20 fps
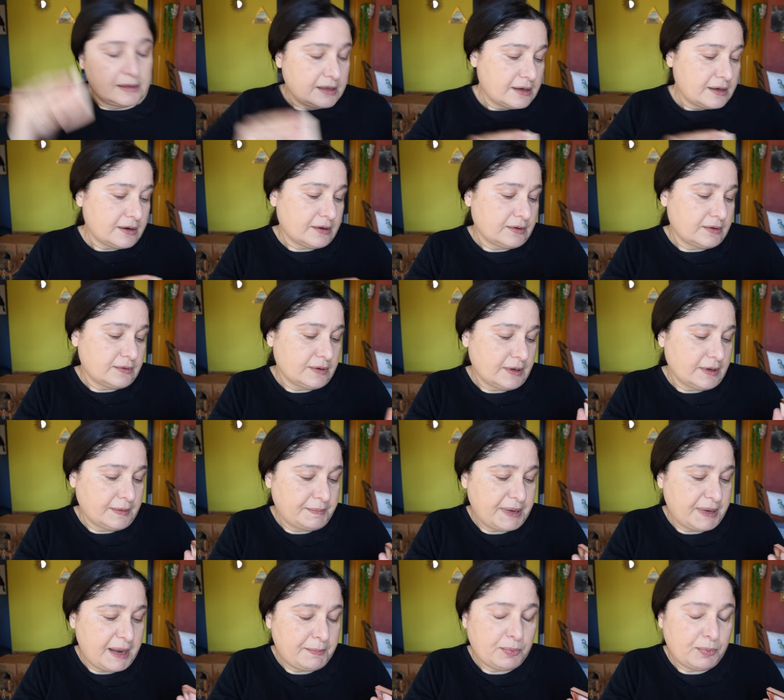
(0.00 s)
you know,
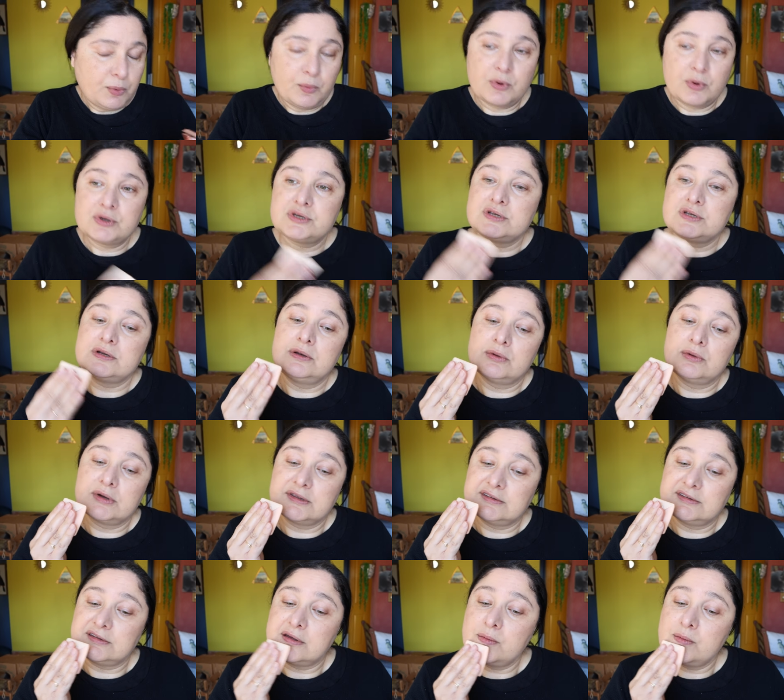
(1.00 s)
people want to look a
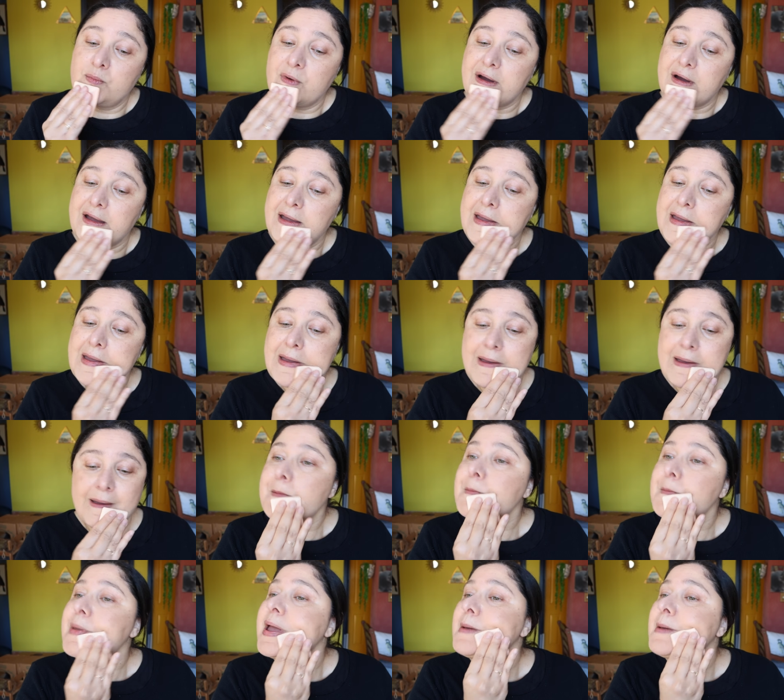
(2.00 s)
certain way.
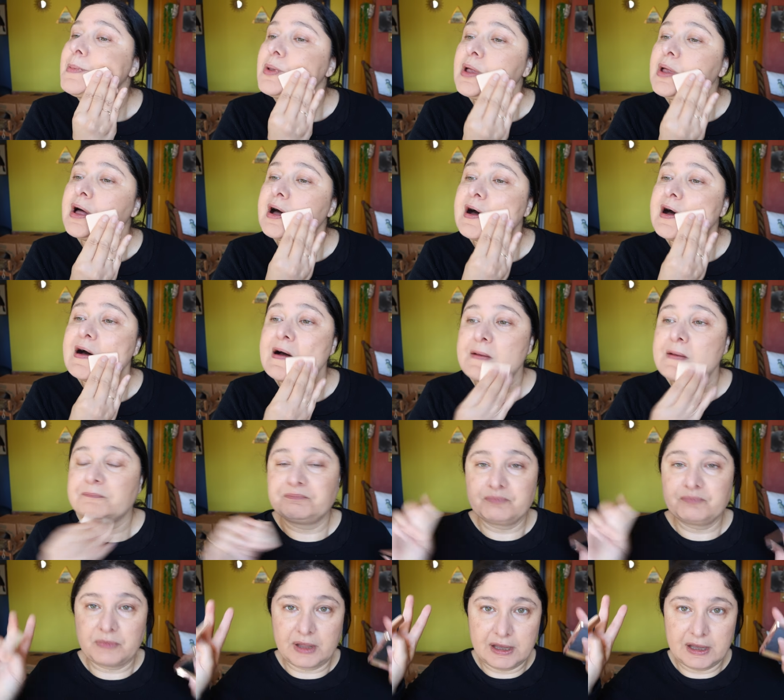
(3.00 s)
People
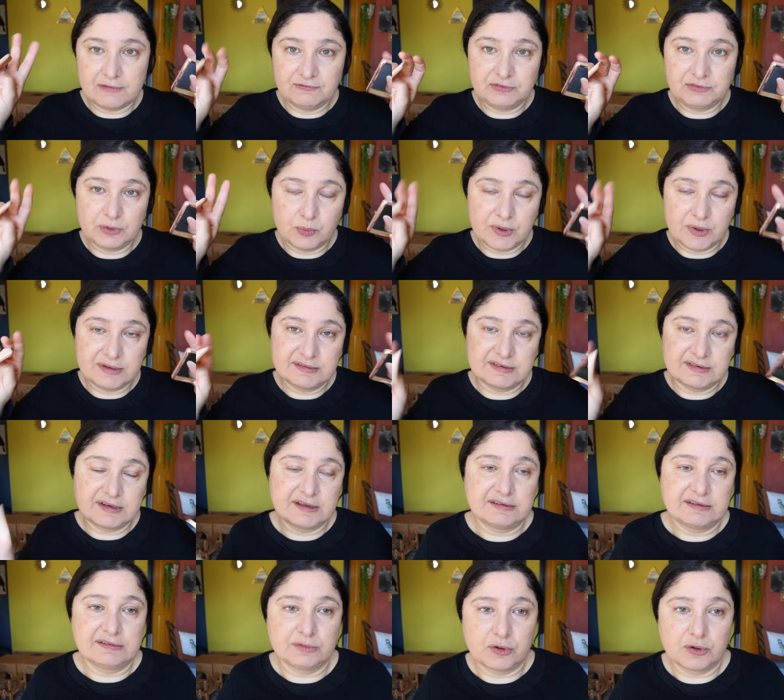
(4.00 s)
are influenced
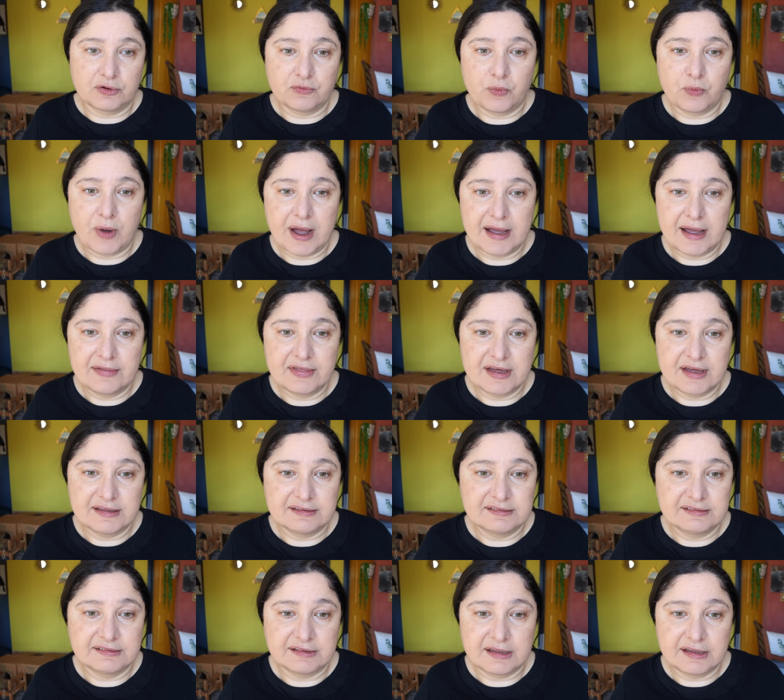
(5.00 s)
a sort of way. They
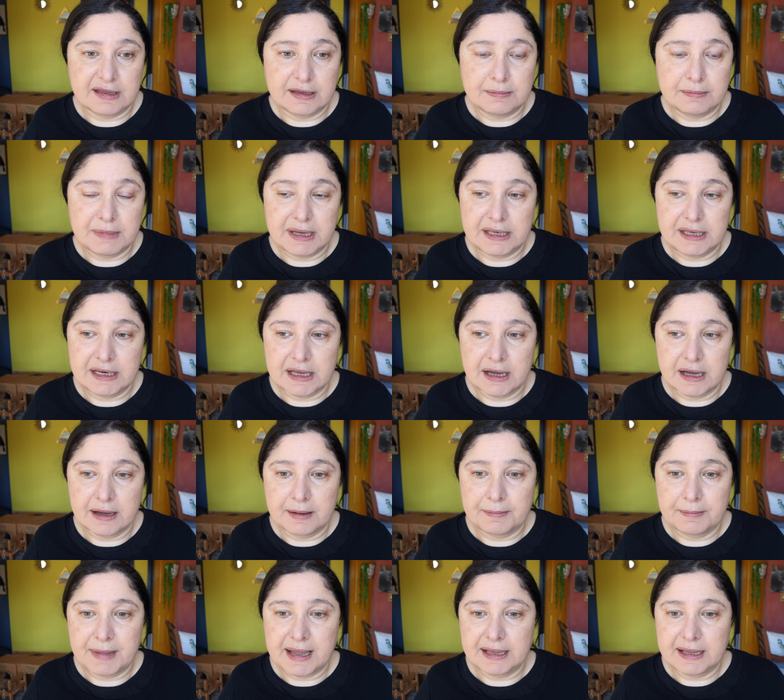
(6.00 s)
see
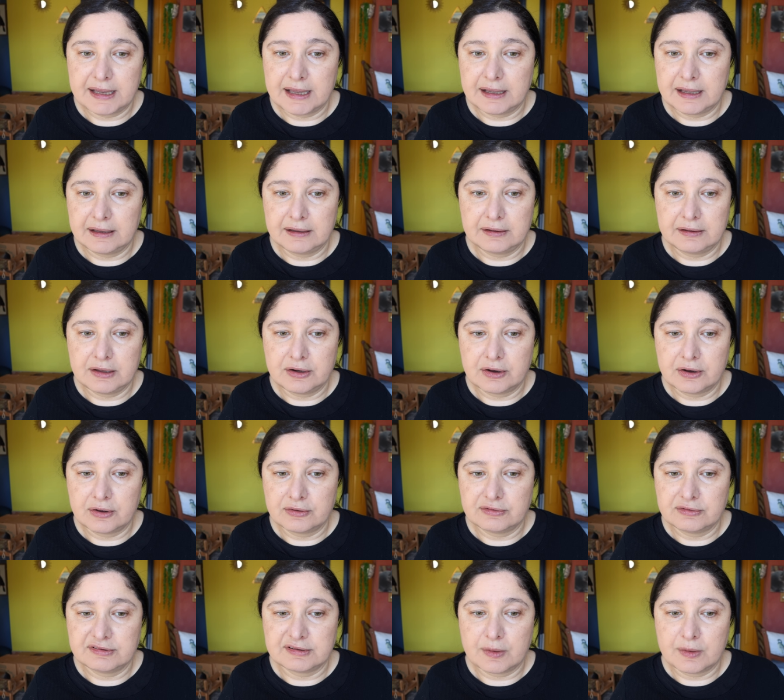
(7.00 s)
media making, you
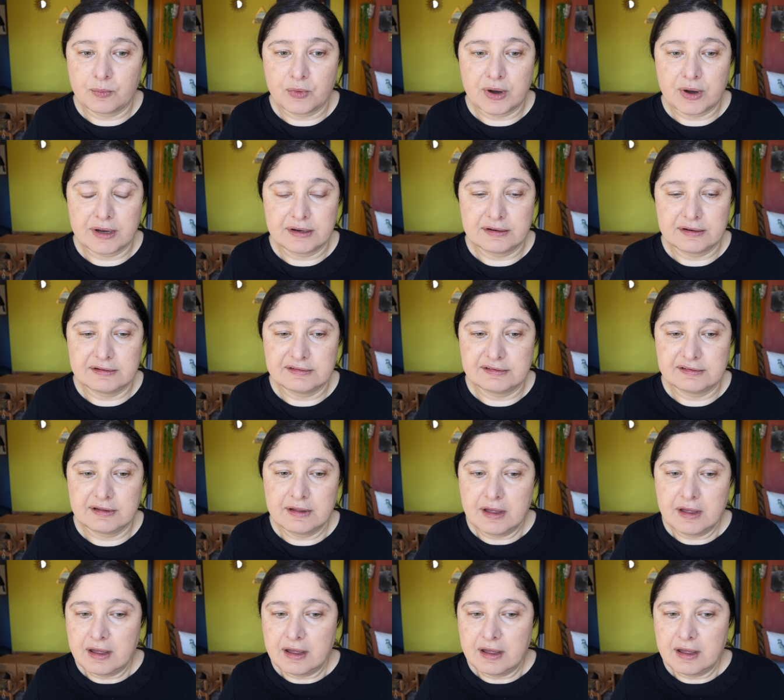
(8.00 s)
know, someone's